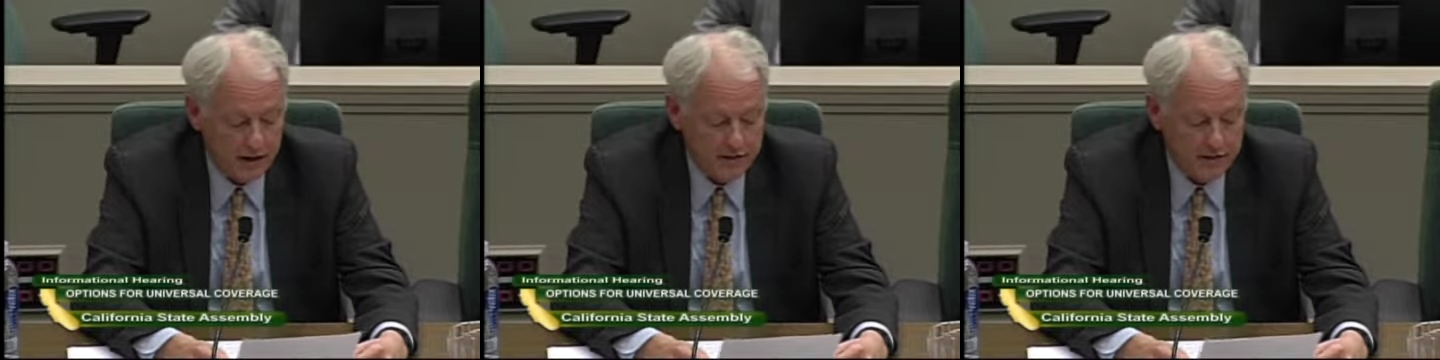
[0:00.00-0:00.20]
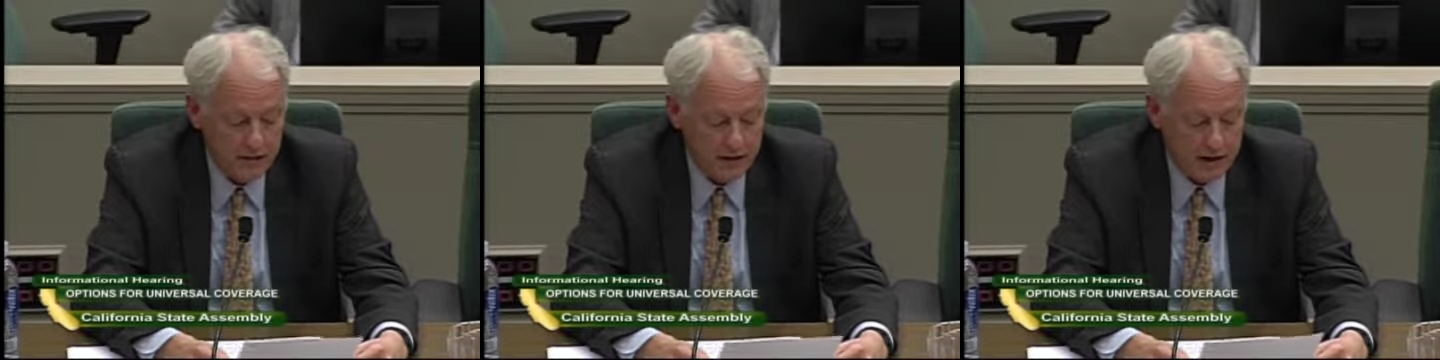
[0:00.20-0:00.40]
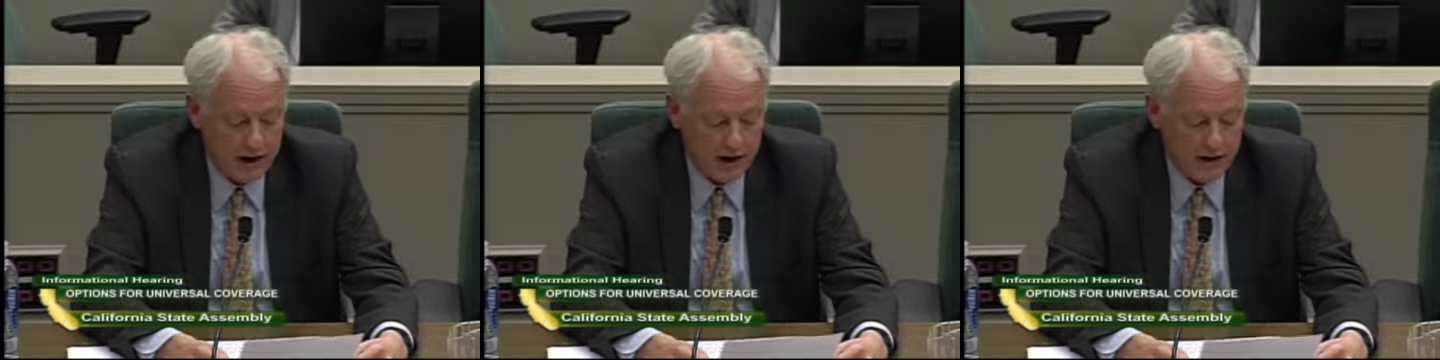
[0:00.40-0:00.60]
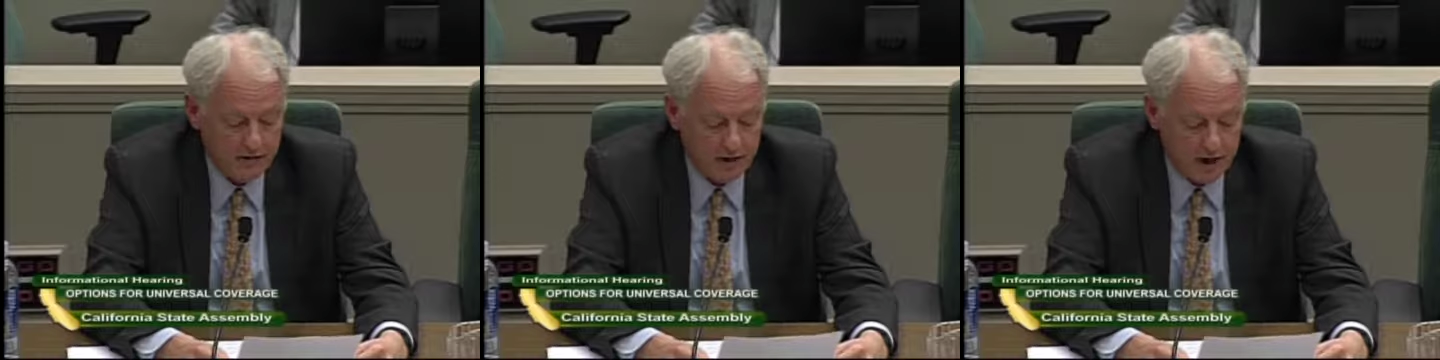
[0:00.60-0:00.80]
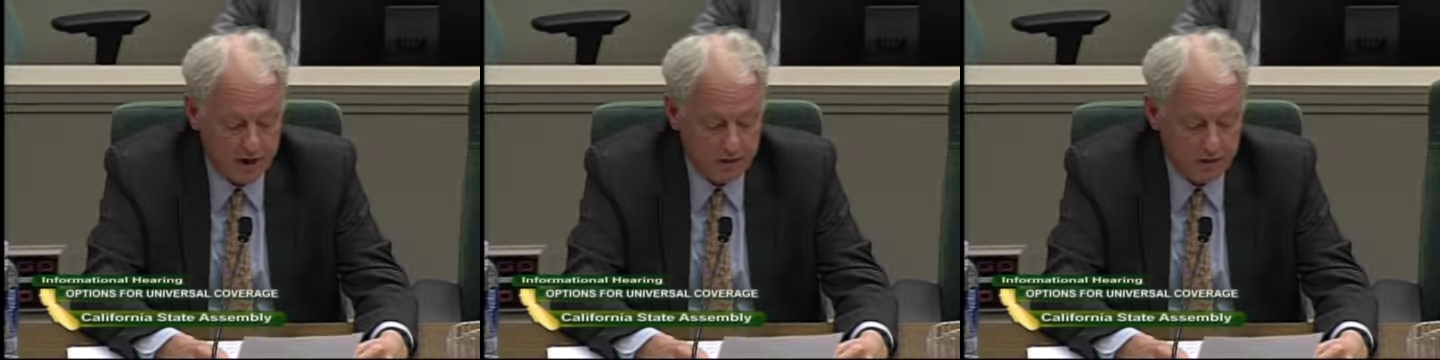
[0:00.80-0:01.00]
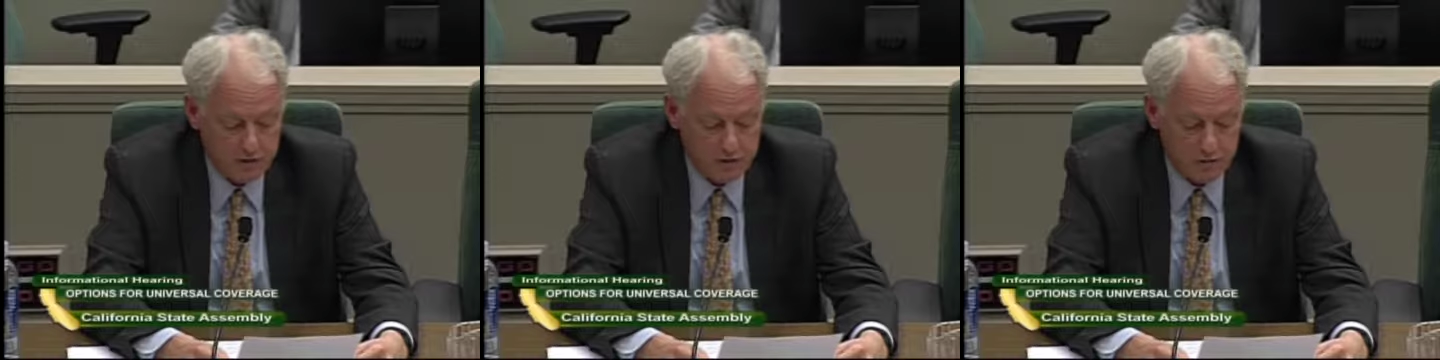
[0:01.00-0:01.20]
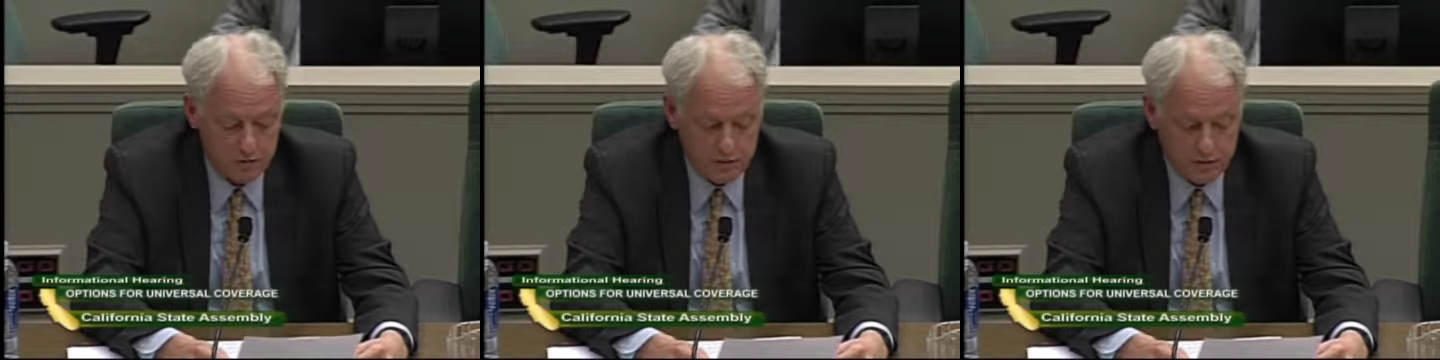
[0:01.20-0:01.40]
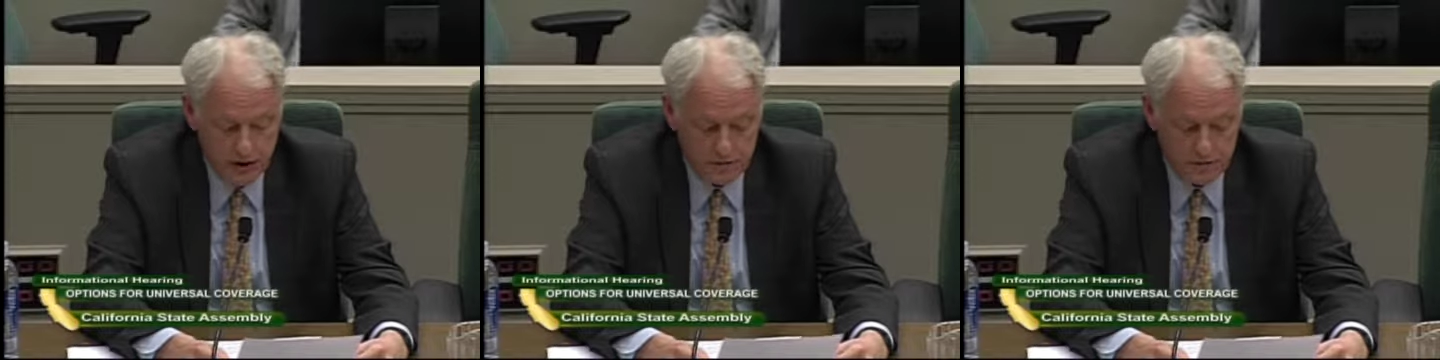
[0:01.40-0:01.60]
S B nine ten, which
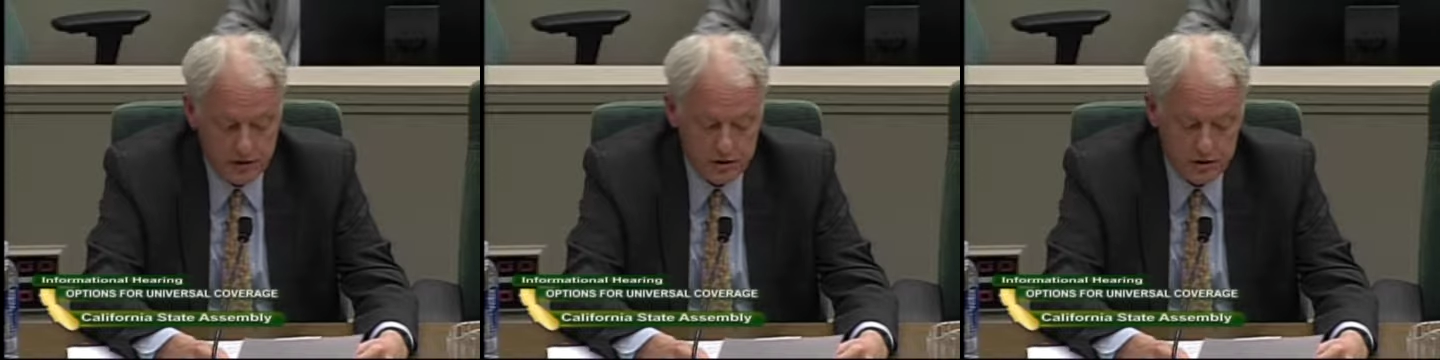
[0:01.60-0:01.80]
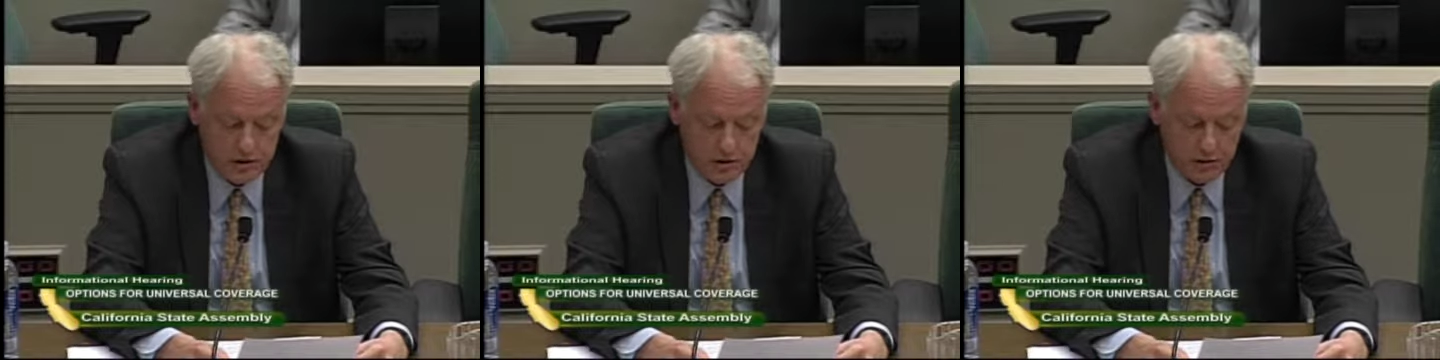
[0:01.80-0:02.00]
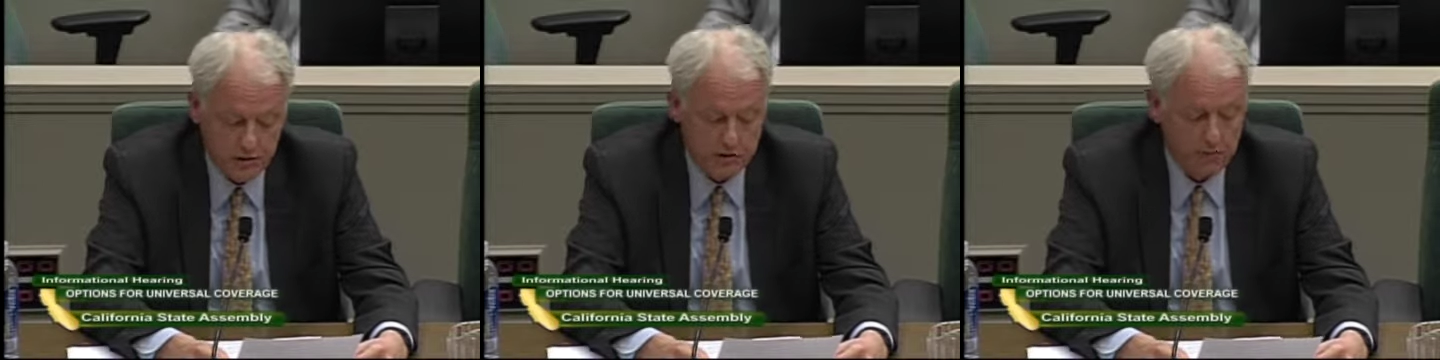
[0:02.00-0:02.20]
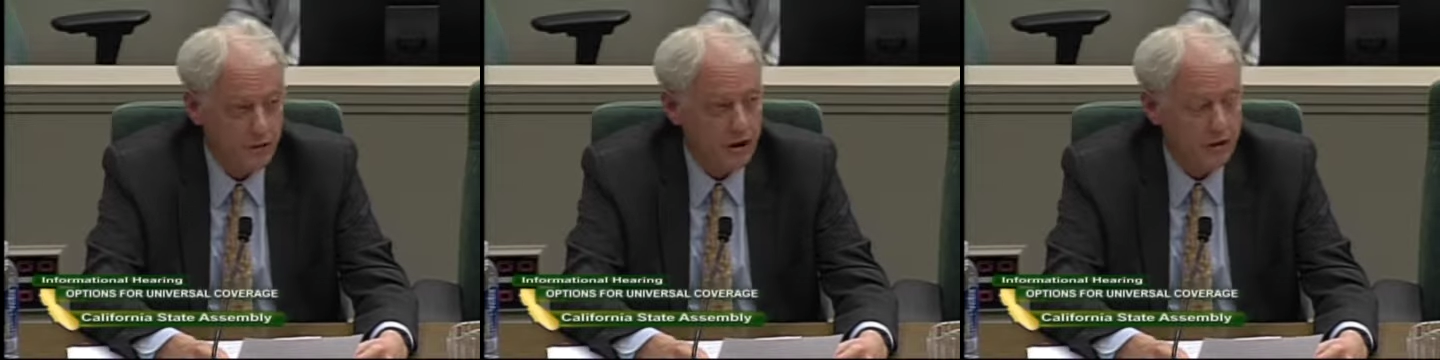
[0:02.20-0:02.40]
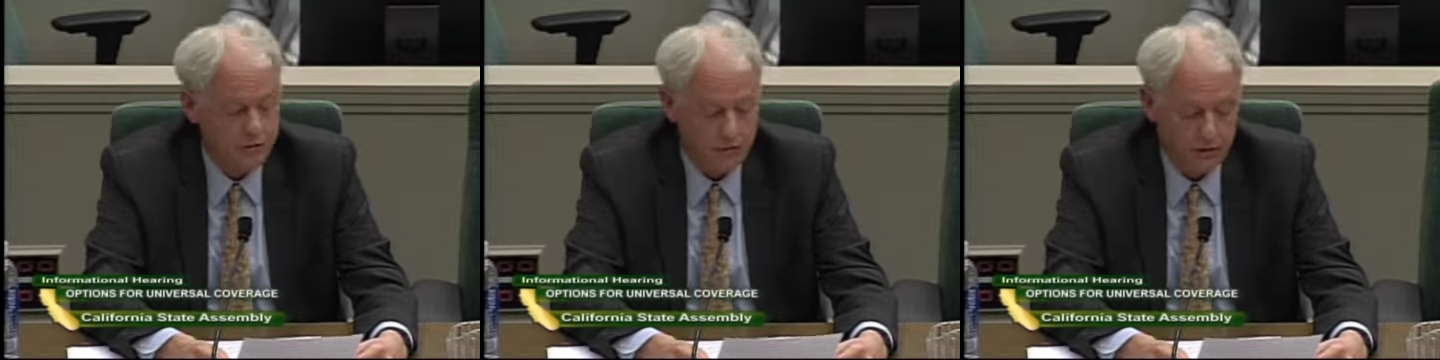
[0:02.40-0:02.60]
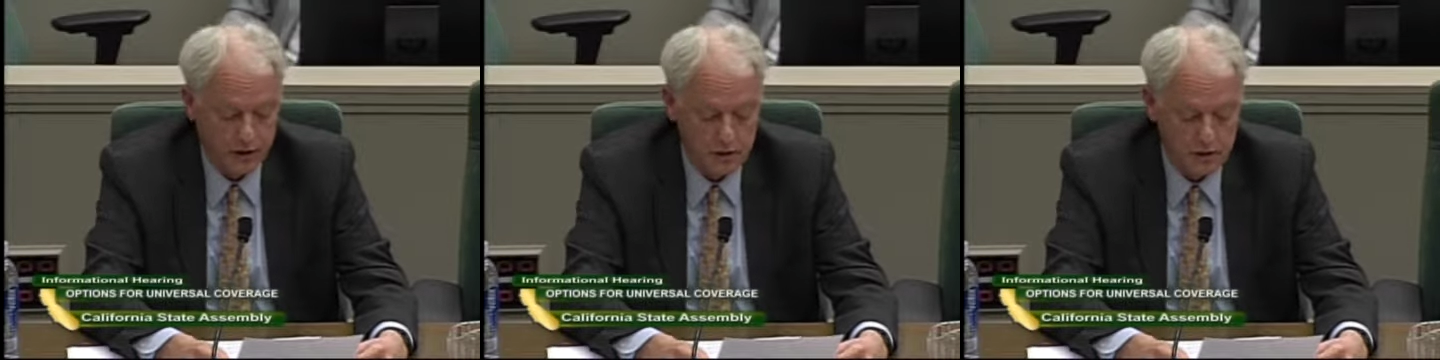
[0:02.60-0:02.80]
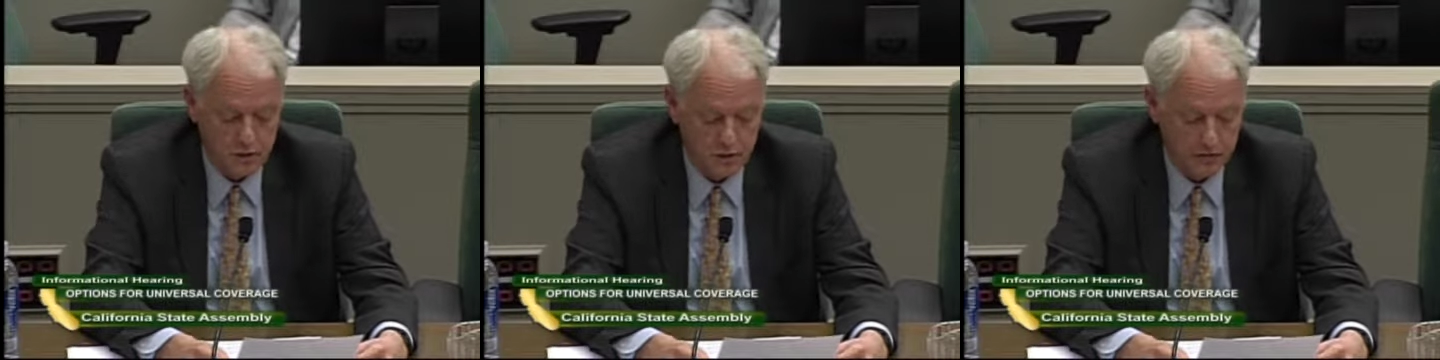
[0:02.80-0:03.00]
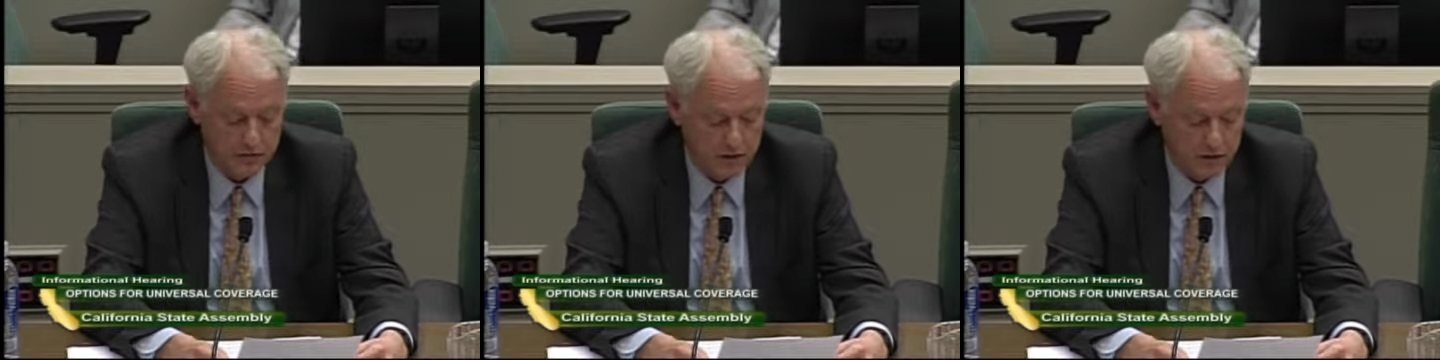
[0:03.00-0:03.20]
would prohibit insurers from offering
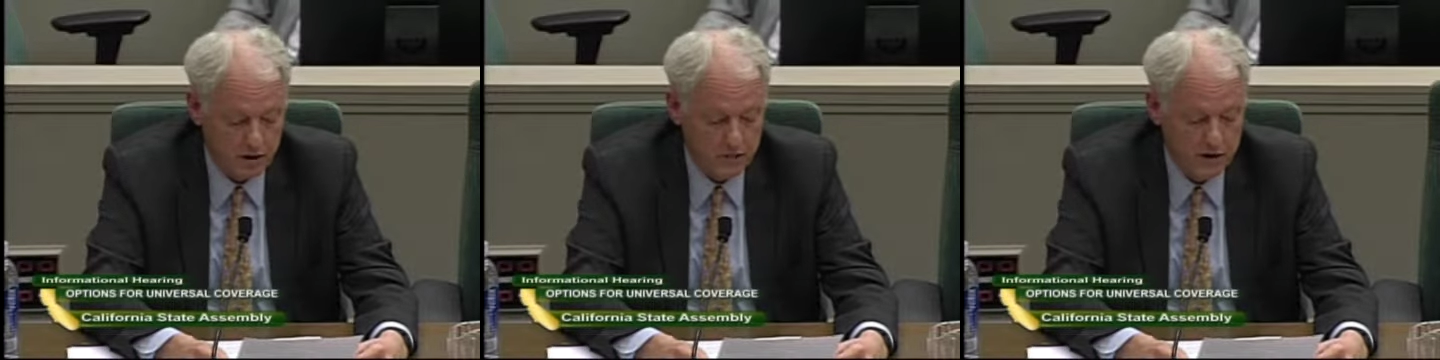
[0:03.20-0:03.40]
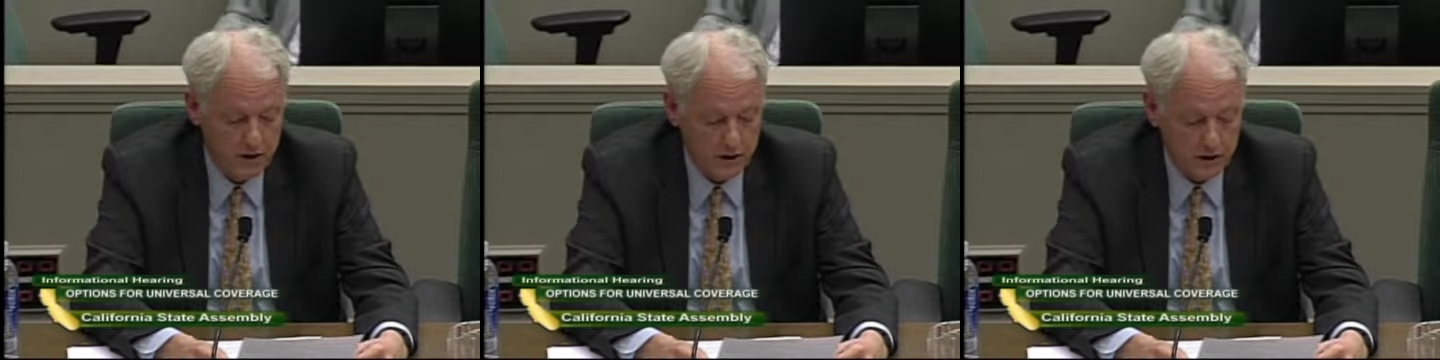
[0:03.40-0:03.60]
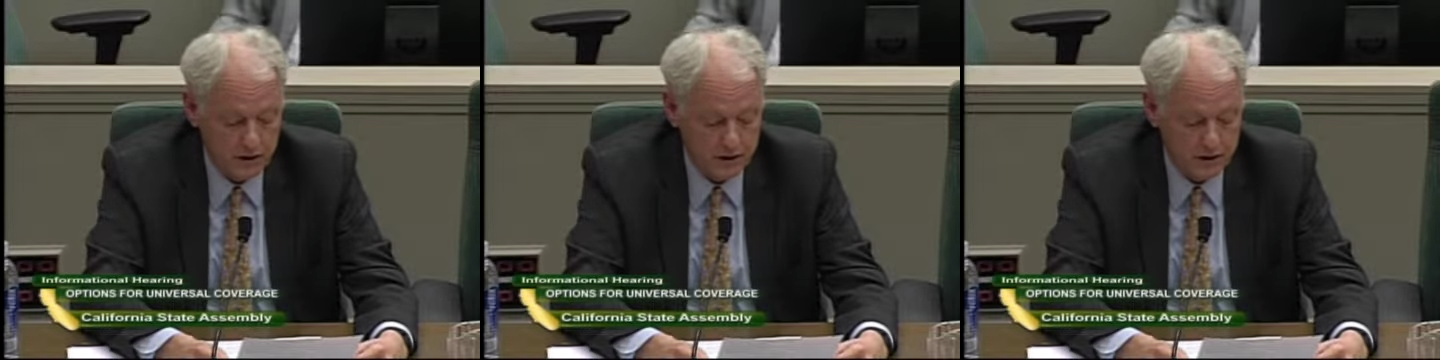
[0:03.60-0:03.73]
short-term,